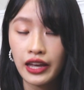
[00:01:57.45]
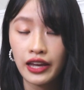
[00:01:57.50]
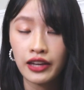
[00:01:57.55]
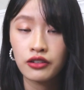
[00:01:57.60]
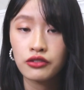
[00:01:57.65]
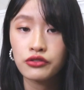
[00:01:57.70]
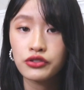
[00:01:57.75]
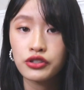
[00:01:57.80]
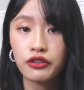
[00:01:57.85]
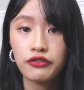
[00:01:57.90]
and
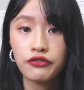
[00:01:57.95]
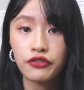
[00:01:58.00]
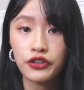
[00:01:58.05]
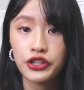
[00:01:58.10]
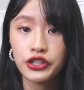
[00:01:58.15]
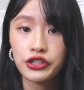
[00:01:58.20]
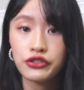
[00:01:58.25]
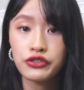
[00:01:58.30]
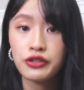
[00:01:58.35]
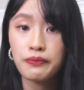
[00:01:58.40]
also for
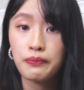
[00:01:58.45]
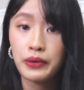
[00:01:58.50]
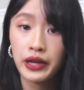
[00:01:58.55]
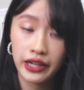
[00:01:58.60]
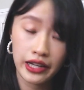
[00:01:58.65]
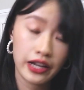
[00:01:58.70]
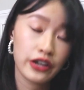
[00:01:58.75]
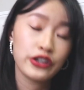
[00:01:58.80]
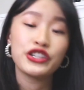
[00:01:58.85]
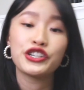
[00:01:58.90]
you to
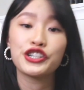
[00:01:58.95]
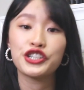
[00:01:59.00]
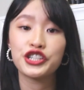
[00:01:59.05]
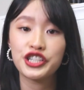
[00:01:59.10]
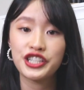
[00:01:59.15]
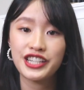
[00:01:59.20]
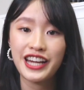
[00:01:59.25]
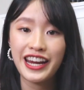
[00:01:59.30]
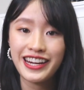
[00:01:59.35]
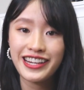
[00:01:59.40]
pick out your
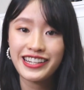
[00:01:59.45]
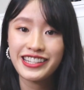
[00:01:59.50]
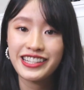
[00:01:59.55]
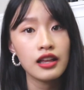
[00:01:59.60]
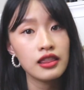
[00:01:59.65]
shade.